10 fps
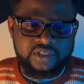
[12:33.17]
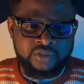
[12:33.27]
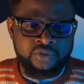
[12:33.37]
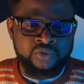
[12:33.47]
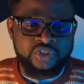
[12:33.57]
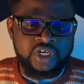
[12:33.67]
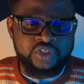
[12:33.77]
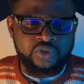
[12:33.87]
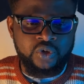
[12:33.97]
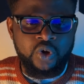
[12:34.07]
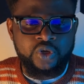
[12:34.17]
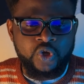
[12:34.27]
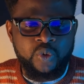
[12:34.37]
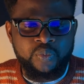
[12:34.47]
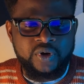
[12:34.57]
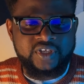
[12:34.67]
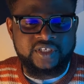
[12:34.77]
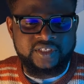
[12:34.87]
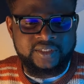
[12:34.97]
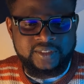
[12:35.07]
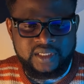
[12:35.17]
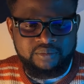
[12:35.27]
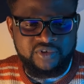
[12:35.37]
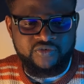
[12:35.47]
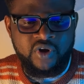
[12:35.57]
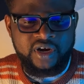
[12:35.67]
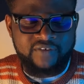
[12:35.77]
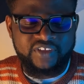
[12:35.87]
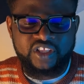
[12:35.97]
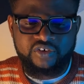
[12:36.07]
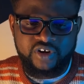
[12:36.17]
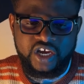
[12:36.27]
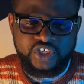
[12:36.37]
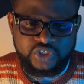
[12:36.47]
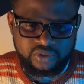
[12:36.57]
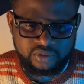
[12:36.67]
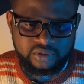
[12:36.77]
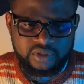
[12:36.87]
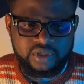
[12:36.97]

The total charge on all the components is the same before and after the reaction.